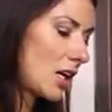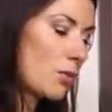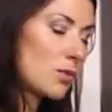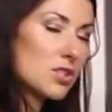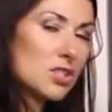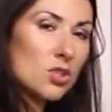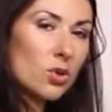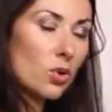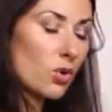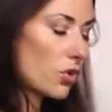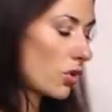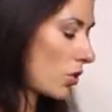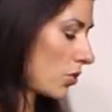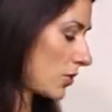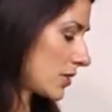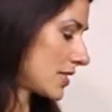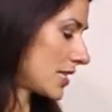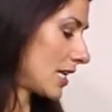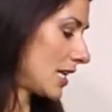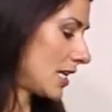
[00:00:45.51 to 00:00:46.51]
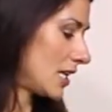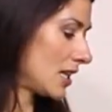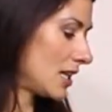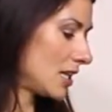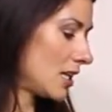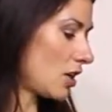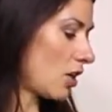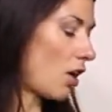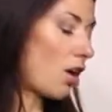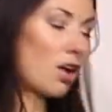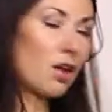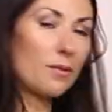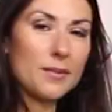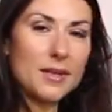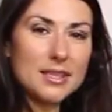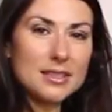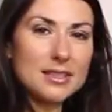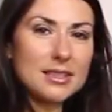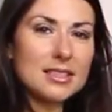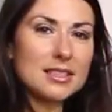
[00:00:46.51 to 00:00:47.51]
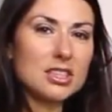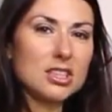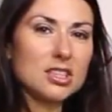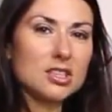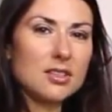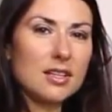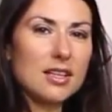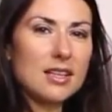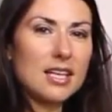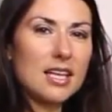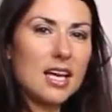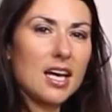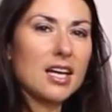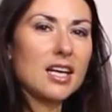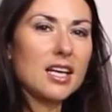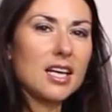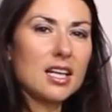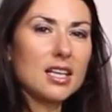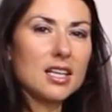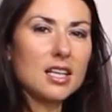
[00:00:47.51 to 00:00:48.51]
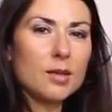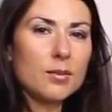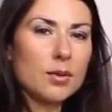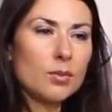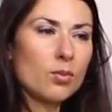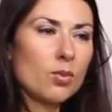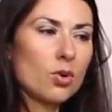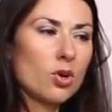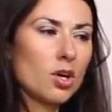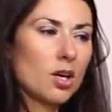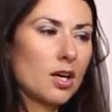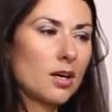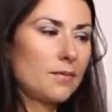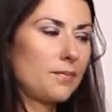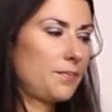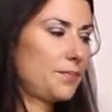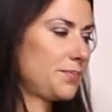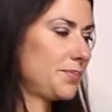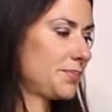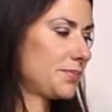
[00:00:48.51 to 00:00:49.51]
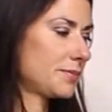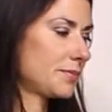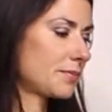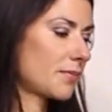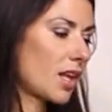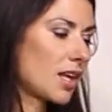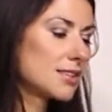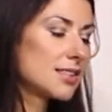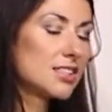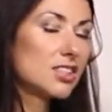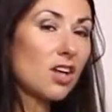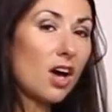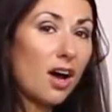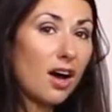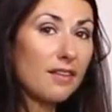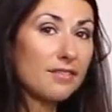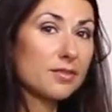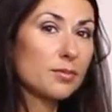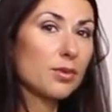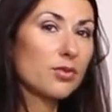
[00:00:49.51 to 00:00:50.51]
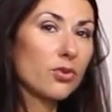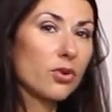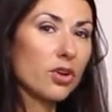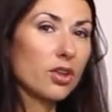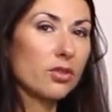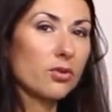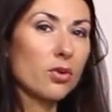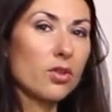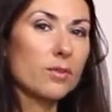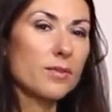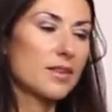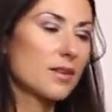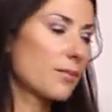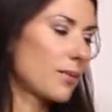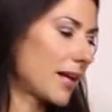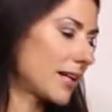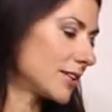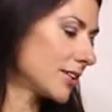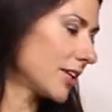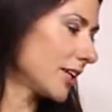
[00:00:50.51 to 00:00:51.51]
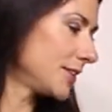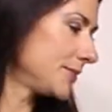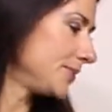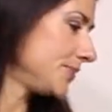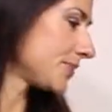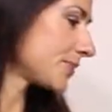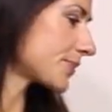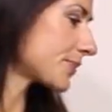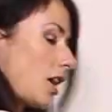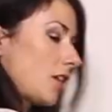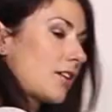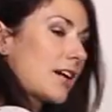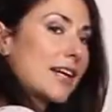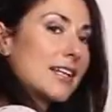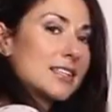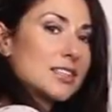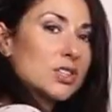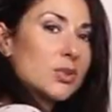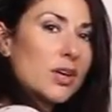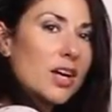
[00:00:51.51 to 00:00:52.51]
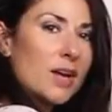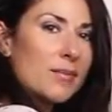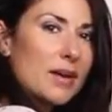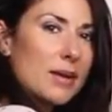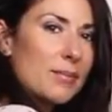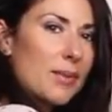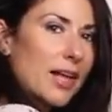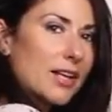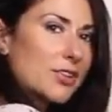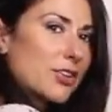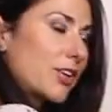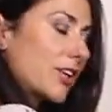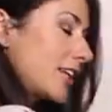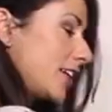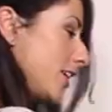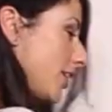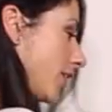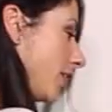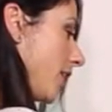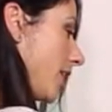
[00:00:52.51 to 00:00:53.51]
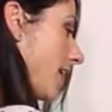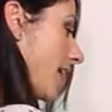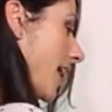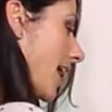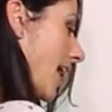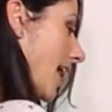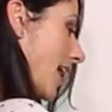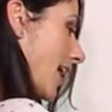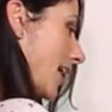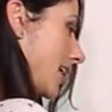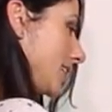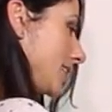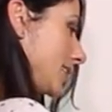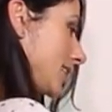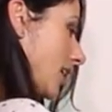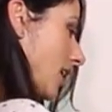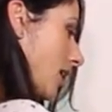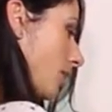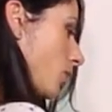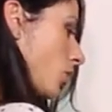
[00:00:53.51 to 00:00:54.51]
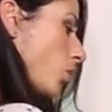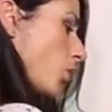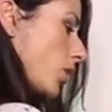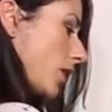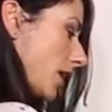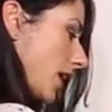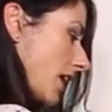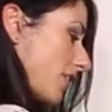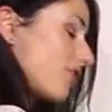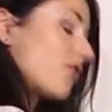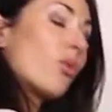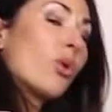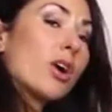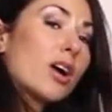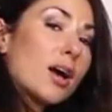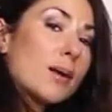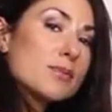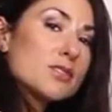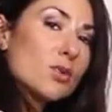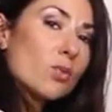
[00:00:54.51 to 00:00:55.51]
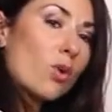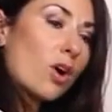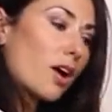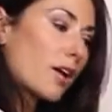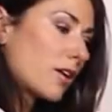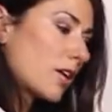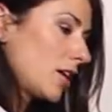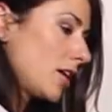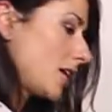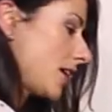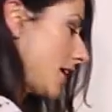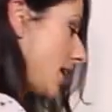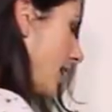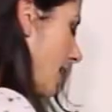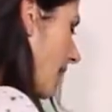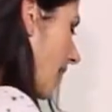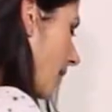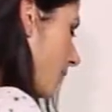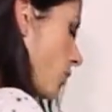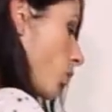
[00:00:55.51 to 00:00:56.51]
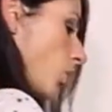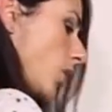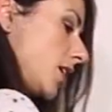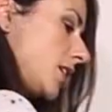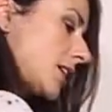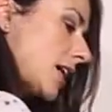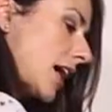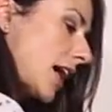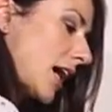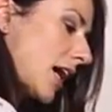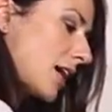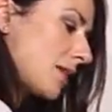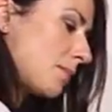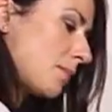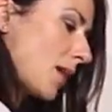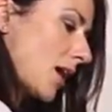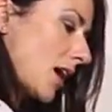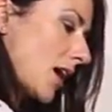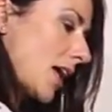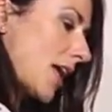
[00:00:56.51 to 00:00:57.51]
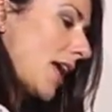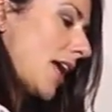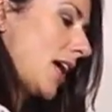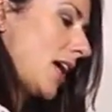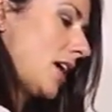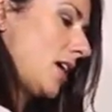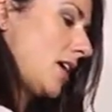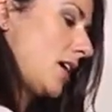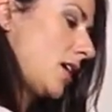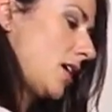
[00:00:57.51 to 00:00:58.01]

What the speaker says: I would soak those in the almonds just so that they kind of get a little bit more soft before you throw them in the blender. Alright, so I got my blender here, and I have 4 cups of water, and I'm going to add my